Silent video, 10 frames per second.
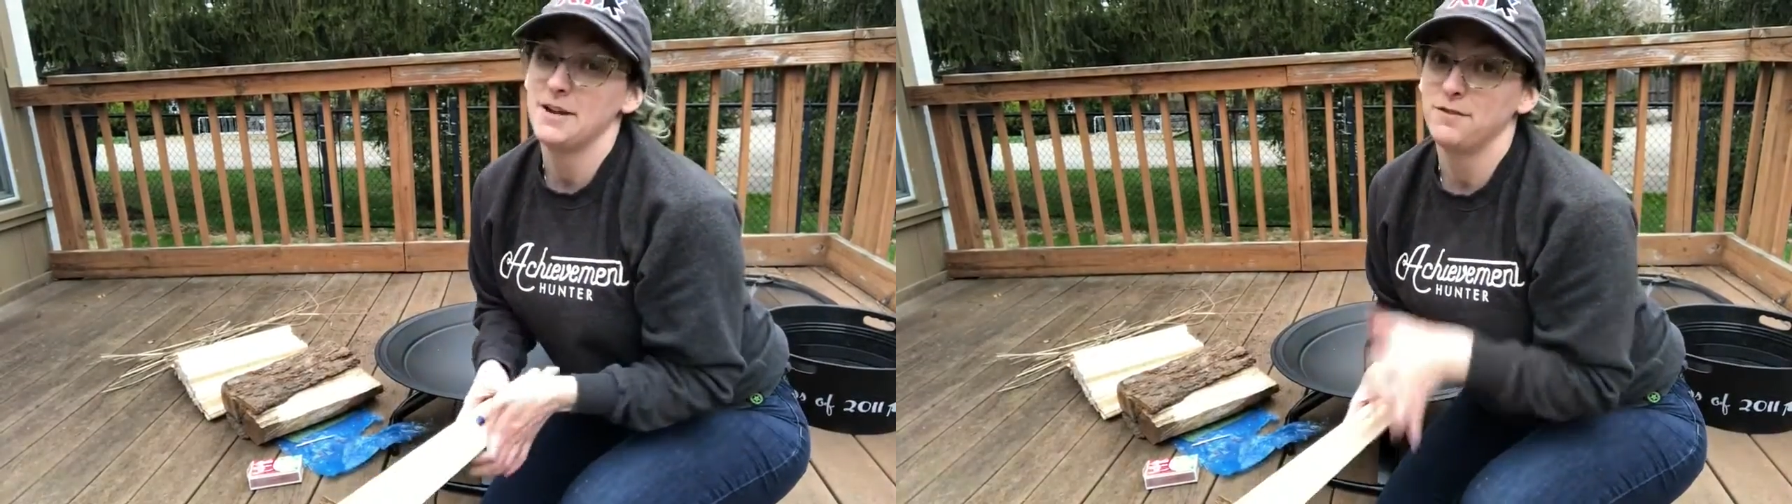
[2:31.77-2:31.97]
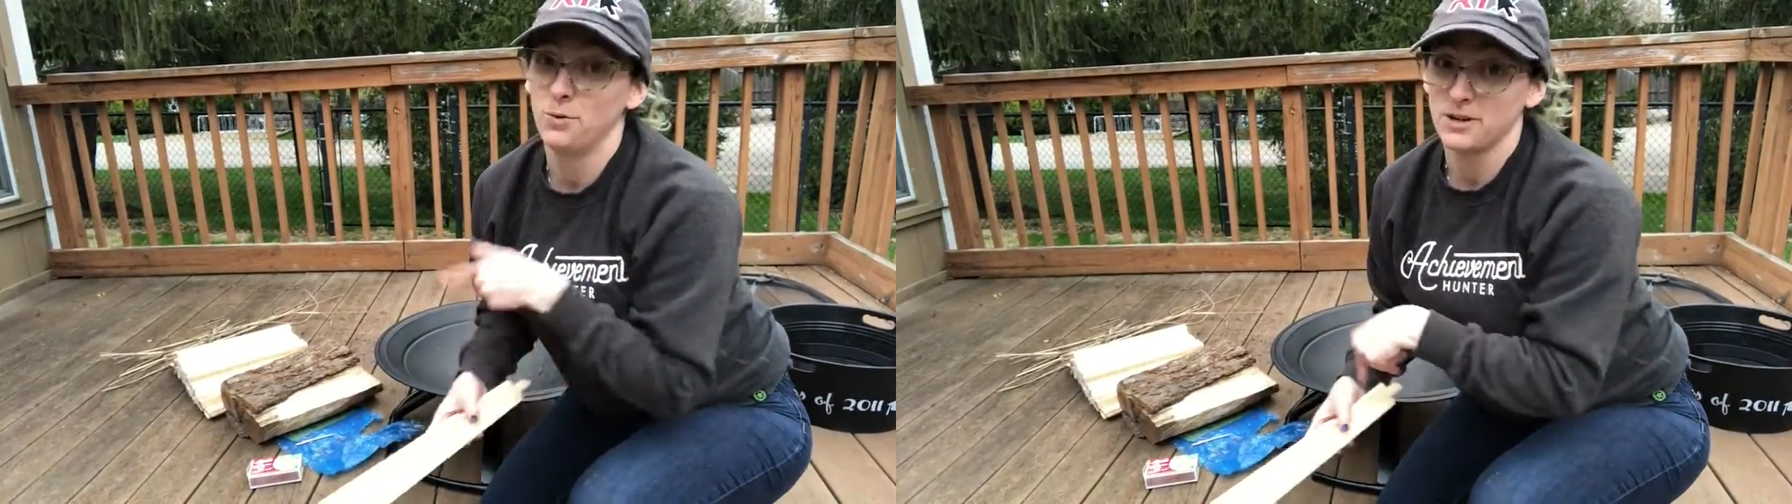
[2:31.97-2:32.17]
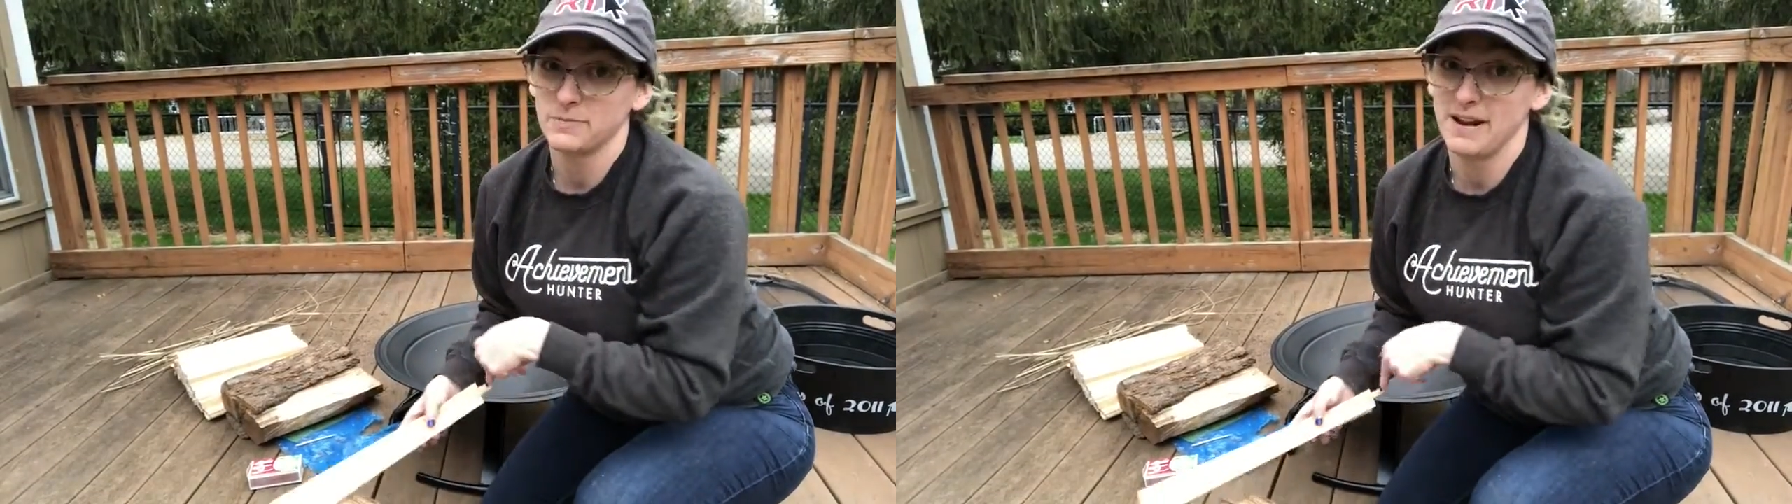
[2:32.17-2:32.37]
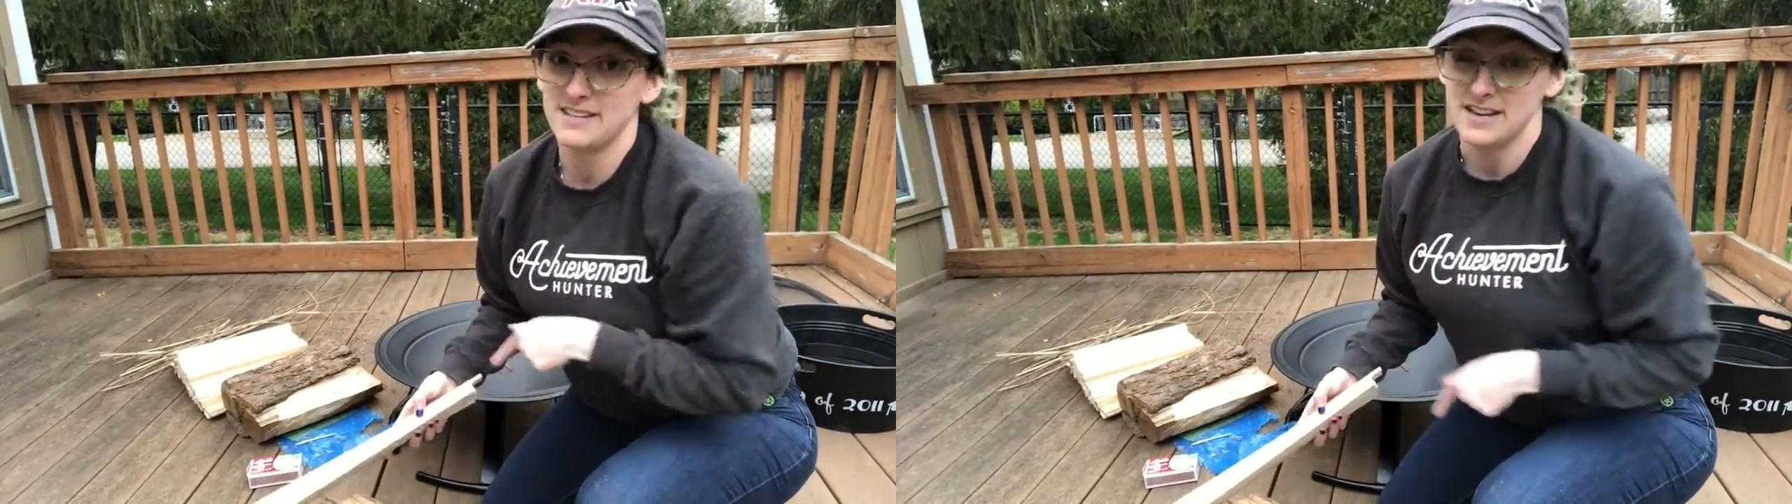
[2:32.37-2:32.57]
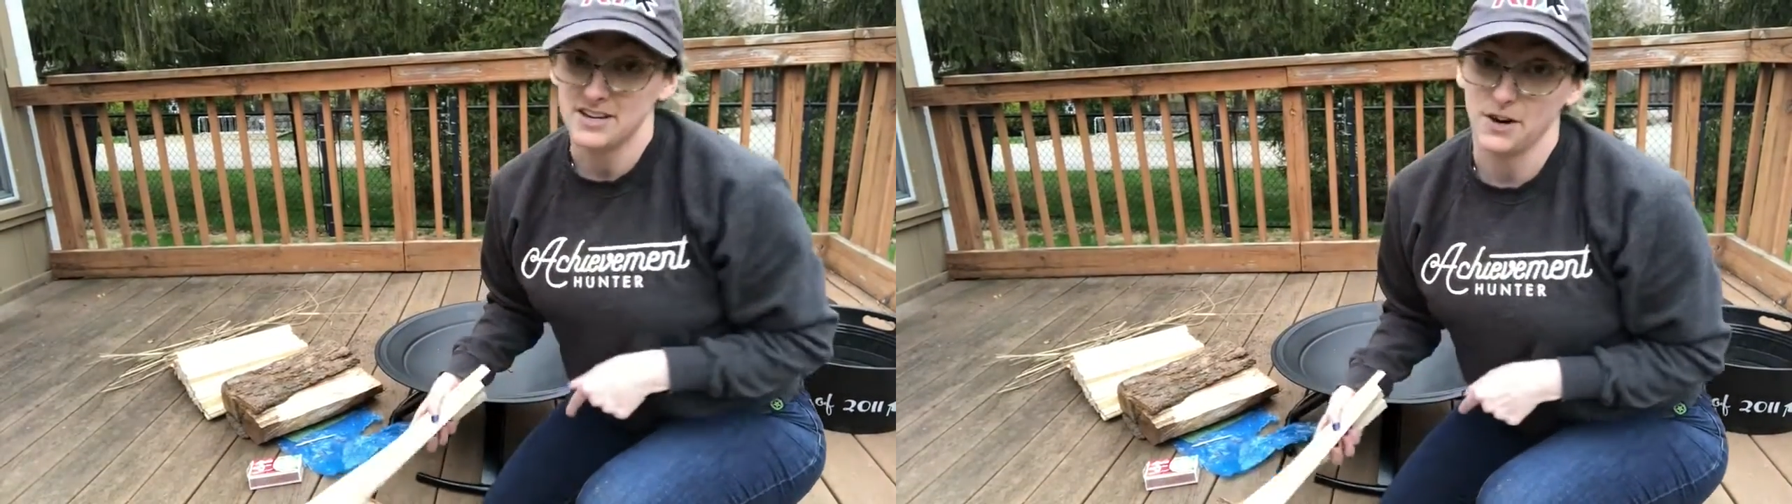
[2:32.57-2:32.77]
of course my
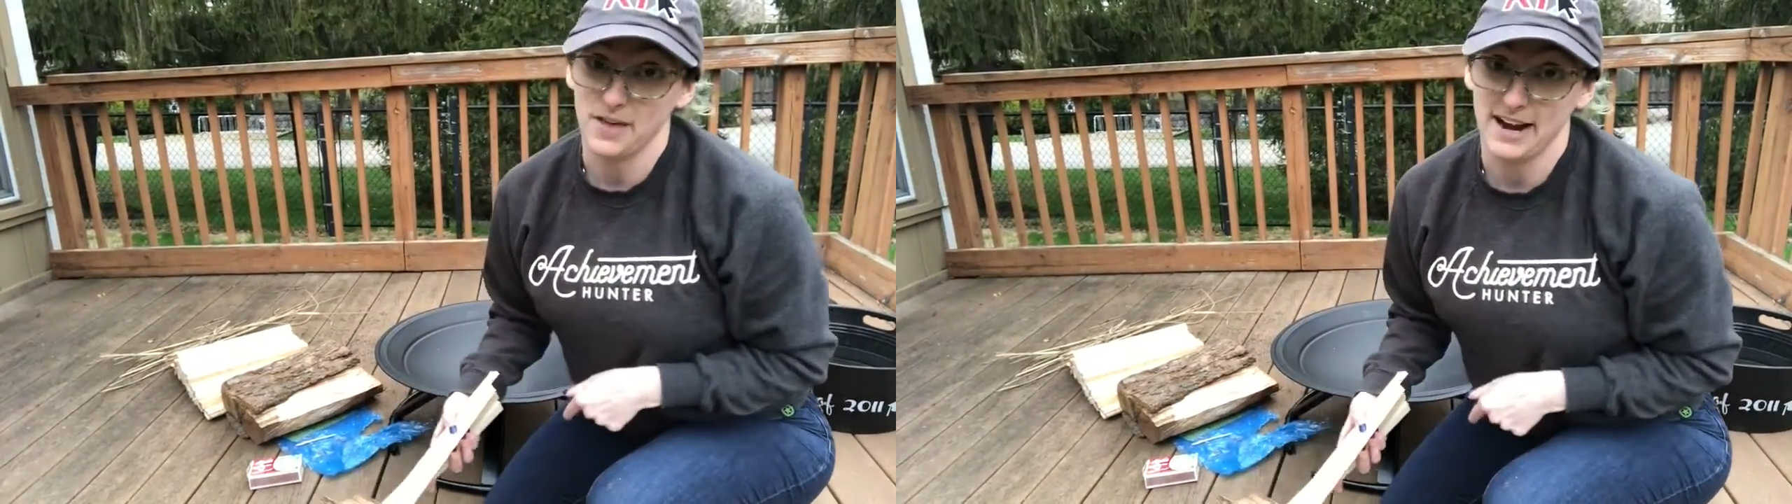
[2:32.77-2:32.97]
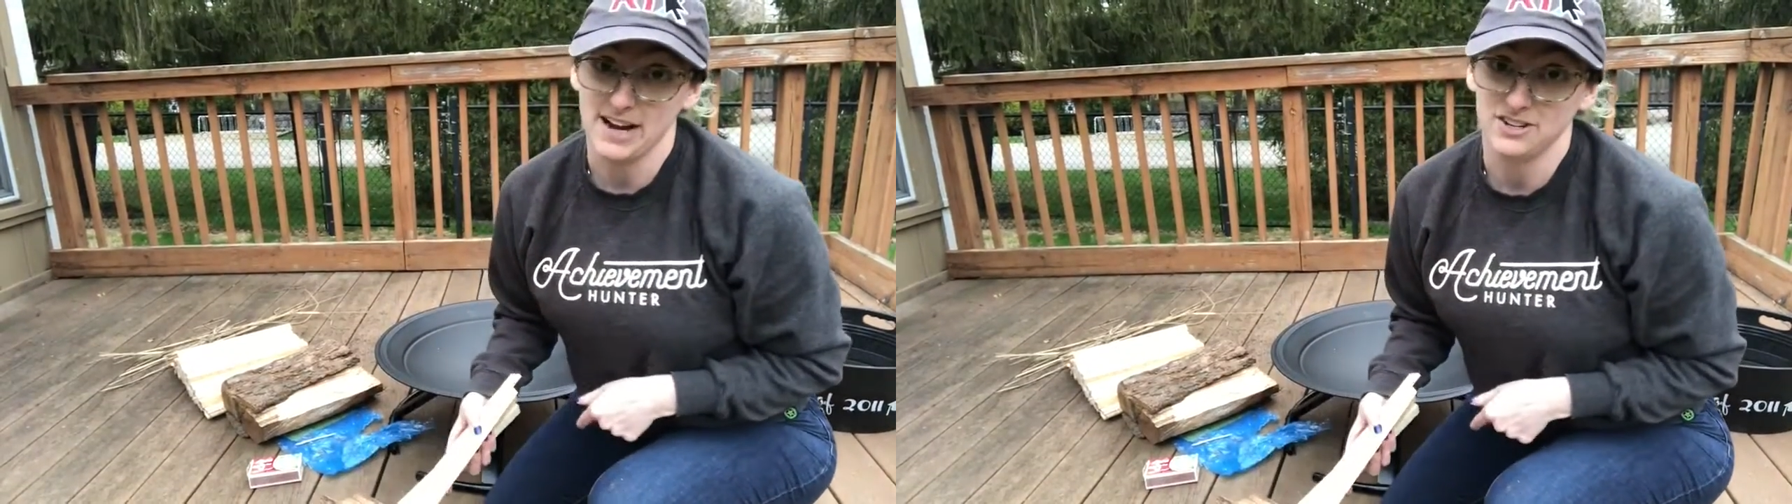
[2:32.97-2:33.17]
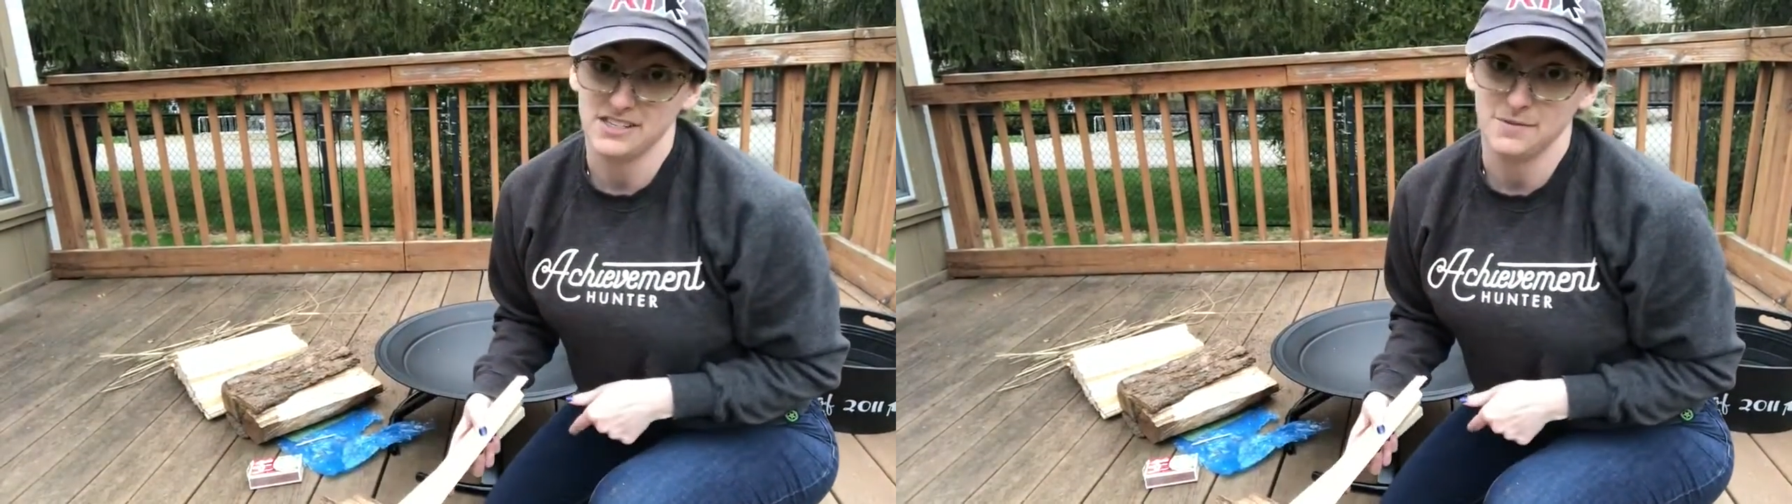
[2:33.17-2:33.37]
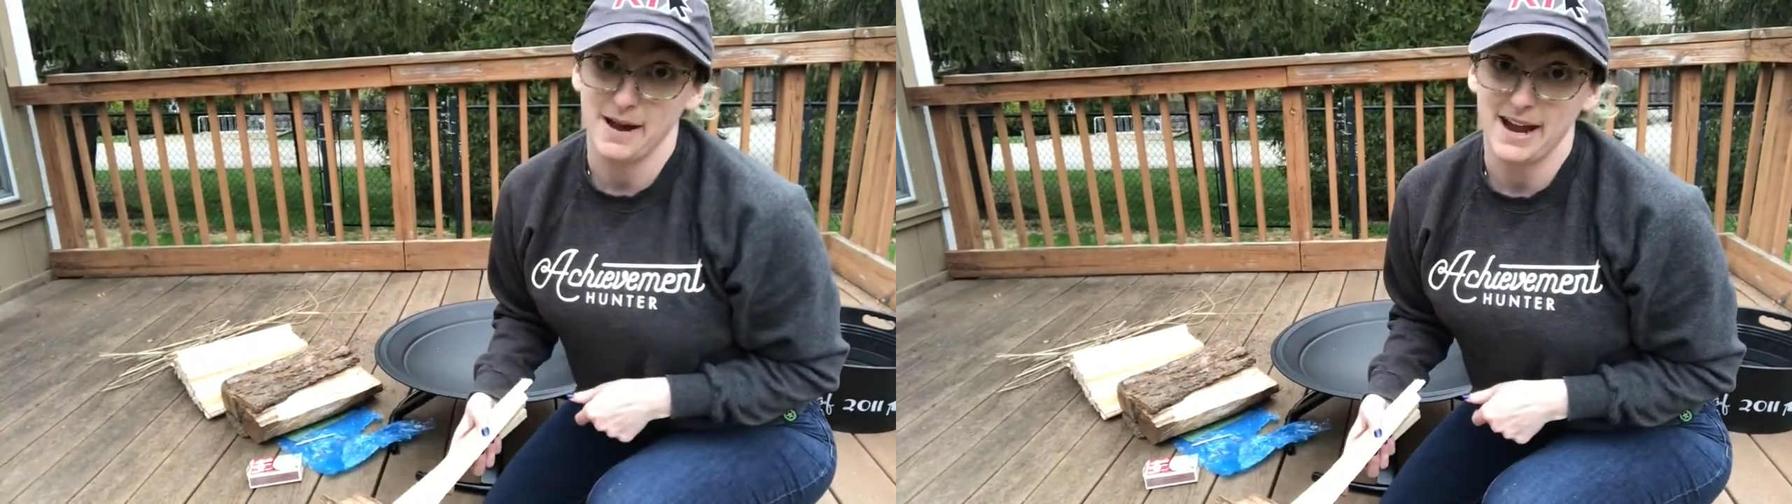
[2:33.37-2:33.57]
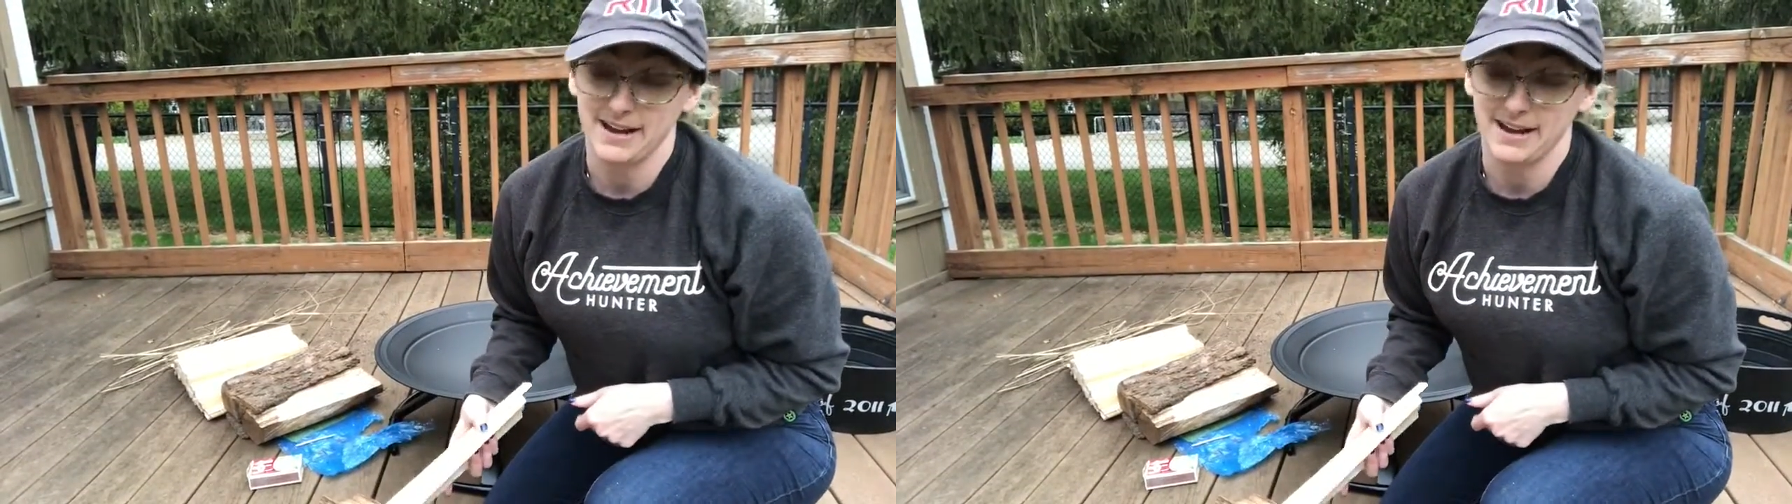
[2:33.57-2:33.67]
tinder that I just made.